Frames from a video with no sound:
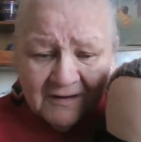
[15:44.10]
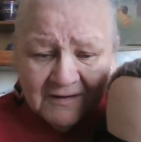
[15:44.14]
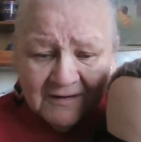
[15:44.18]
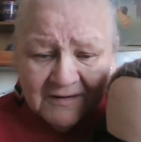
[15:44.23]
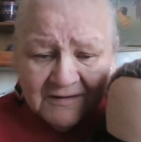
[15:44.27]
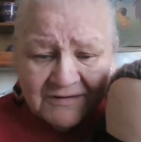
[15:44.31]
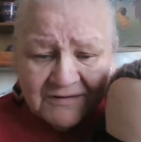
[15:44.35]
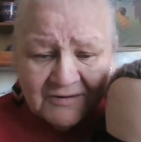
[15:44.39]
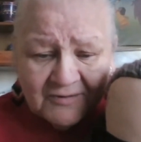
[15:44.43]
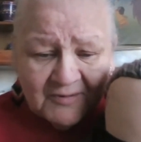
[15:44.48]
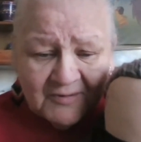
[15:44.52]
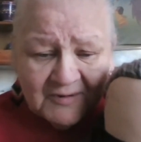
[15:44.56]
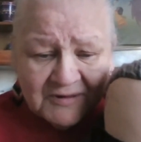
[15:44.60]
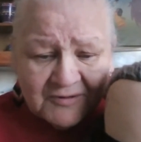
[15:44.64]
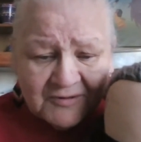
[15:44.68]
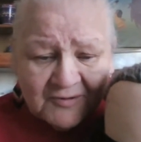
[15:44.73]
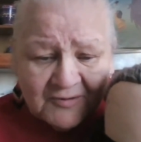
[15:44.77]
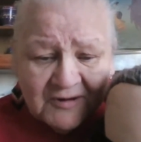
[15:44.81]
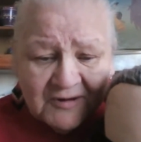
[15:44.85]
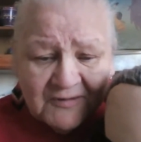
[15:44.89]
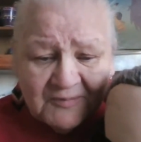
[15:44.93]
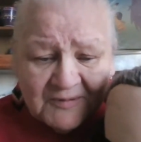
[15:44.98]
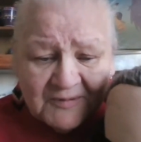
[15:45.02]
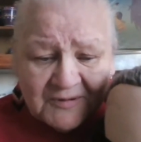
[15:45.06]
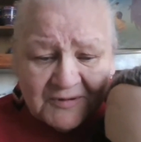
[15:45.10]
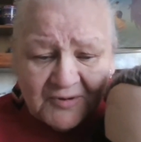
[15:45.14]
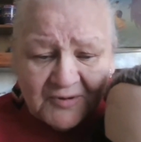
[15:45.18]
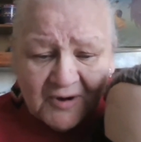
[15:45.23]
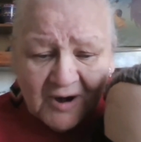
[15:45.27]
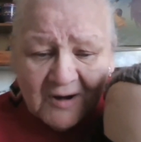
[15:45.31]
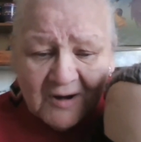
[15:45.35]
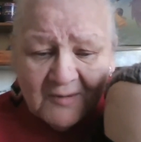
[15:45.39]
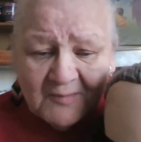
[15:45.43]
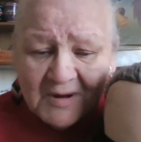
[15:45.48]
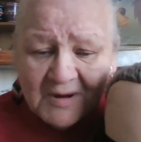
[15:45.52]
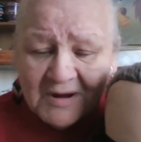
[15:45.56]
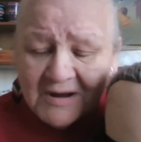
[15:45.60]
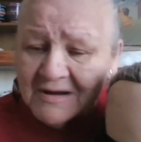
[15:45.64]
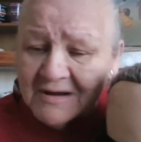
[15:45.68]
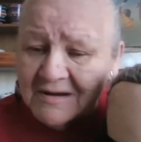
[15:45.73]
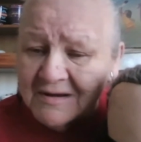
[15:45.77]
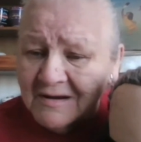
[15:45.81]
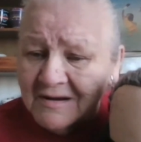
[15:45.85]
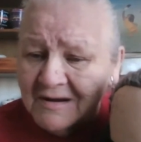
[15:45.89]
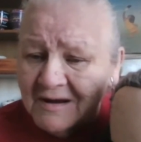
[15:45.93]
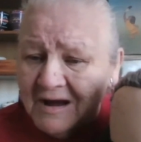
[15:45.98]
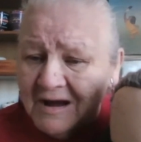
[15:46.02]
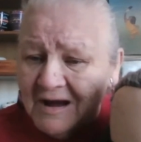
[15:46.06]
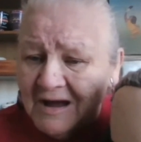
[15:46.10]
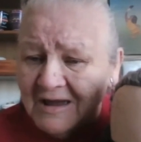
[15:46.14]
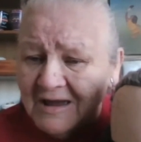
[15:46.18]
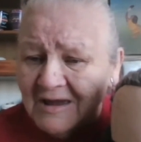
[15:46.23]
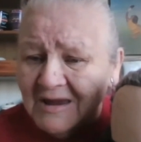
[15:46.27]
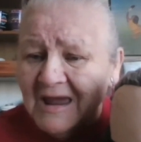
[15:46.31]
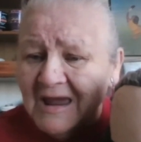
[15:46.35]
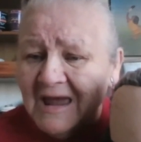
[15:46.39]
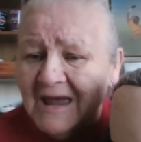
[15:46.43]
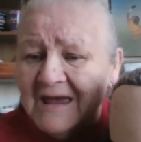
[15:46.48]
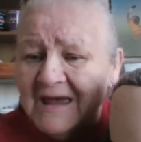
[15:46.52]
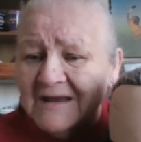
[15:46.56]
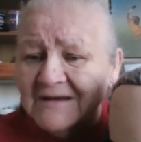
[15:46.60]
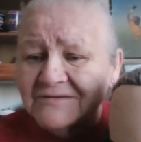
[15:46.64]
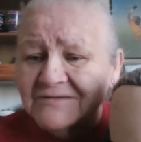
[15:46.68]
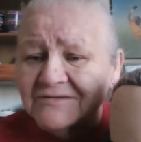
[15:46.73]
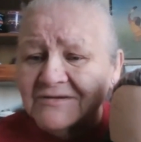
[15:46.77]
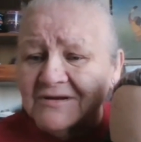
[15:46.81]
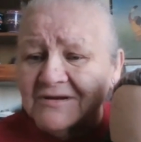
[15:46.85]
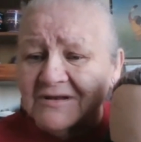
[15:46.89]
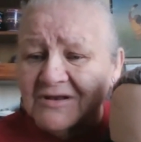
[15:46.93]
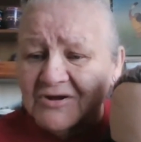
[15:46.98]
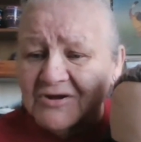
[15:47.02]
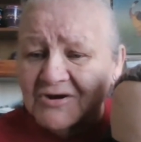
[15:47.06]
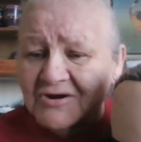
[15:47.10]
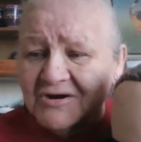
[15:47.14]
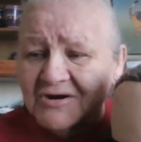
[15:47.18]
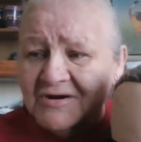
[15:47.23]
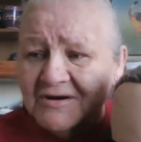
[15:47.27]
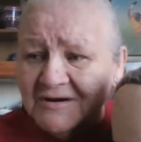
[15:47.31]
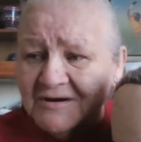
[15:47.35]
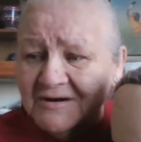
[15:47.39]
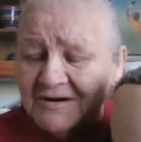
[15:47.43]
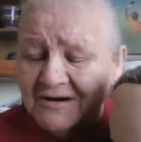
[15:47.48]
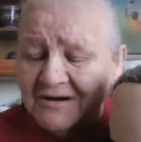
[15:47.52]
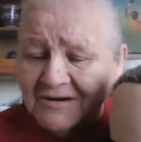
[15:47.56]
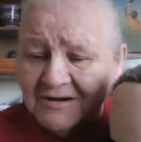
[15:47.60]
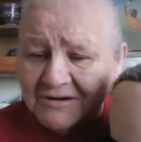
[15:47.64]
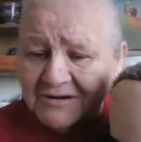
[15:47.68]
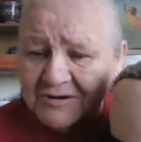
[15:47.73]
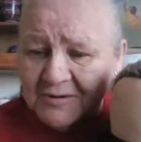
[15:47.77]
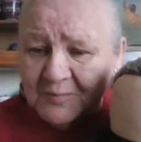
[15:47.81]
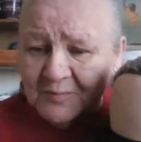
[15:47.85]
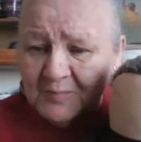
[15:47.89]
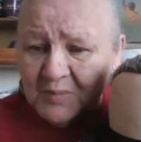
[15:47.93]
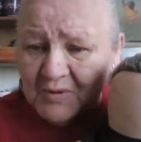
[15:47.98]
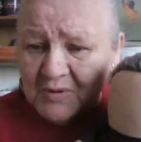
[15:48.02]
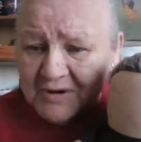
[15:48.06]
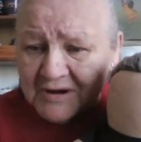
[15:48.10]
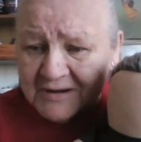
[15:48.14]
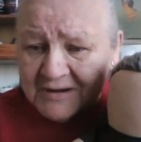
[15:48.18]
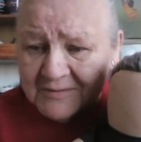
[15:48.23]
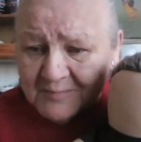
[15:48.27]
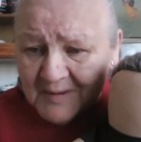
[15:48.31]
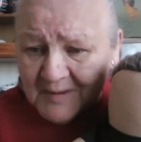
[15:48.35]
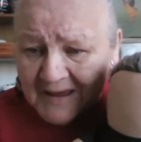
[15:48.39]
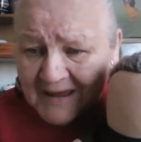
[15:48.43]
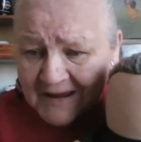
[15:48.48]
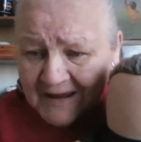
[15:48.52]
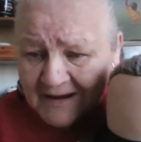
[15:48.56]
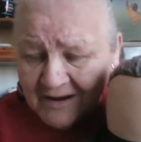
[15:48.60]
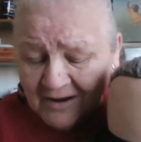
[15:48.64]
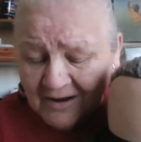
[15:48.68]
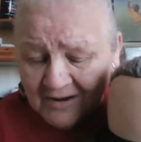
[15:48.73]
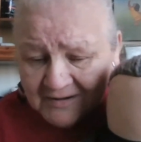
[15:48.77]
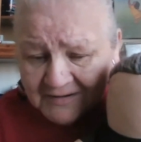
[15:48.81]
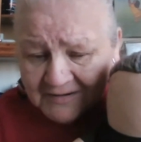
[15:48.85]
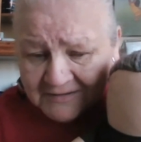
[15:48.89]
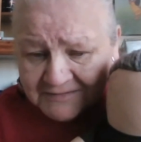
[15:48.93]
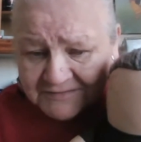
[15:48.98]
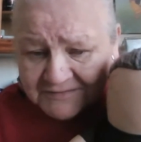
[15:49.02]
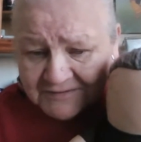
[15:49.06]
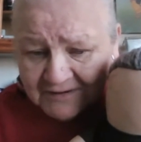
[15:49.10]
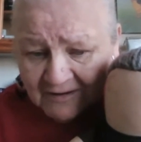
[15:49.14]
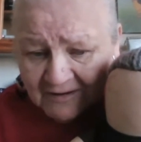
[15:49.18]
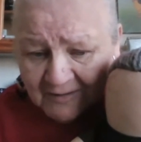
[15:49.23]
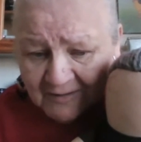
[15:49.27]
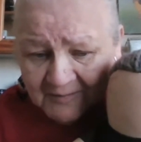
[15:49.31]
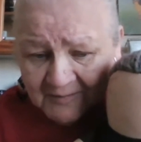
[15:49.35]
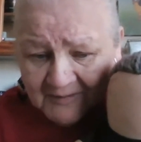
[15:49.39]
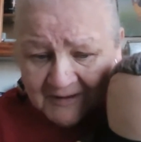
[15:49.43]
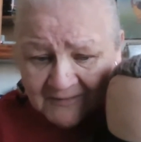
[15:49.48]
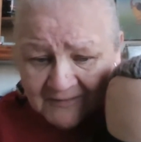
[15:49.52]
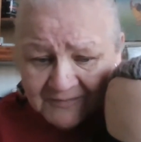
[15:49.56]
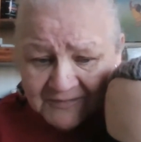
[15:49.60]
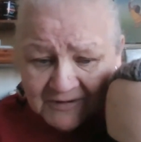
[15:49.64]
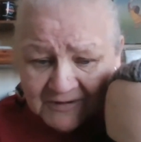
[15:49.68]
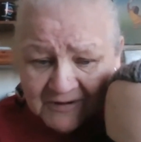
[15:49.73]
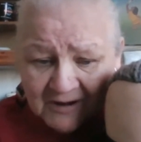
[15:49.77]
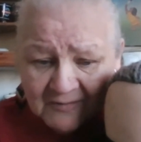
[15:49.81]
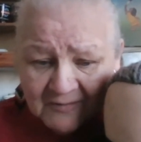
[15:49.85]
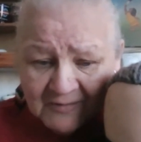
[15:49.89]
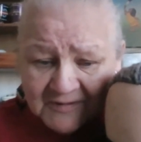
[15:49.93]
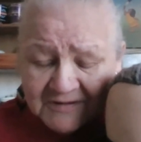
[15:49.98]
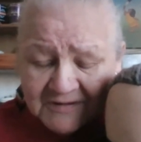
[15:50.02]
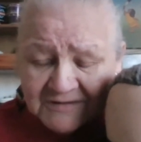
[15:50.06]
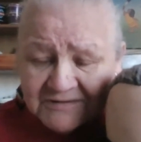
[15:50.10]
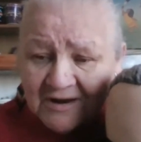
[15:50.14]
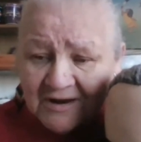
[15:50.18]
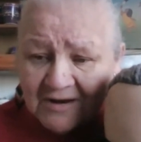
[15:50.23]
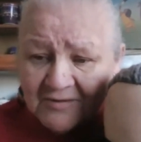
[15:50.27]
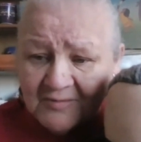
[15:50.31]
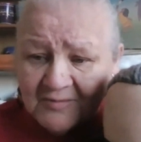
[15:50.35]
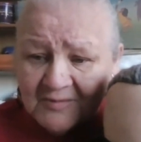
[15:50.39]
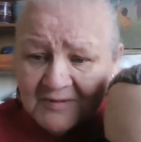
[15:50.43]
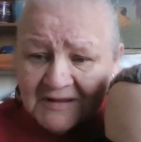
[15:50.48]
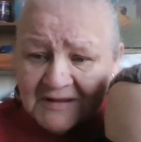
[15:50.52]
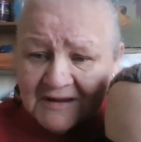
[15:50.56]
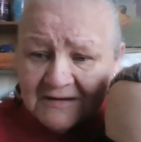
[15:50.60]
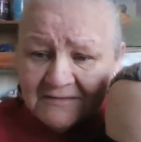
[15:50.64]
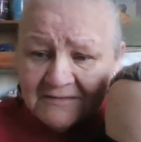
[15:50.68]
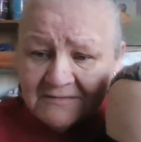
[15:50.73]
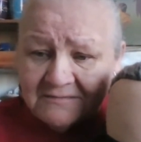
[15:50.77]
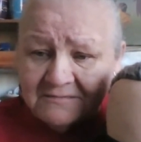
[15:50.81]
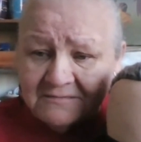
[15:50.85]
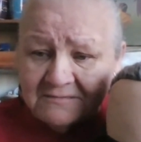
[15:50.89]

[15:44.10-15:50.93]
So with grief and trauma, I had to learn to put it back on the shelf after I was done with it.